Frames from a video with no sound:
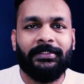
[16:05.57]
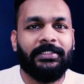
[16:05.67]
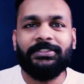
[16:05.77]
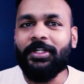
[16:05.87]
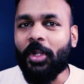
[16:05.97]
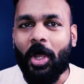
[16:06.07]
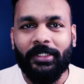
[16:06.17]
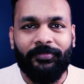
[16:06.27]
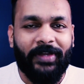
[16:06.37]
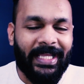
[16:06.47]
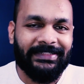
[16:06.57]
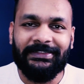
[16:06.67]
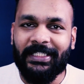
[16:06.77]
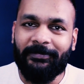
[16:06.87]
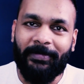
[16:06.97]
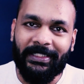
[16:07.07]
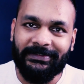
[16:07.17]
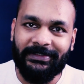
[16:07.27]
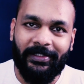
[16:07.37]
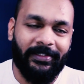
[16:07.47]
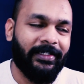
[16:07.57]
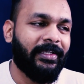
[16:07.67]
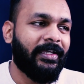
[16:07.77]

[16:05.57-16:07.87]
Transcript: There's a lot of hindsight bias here.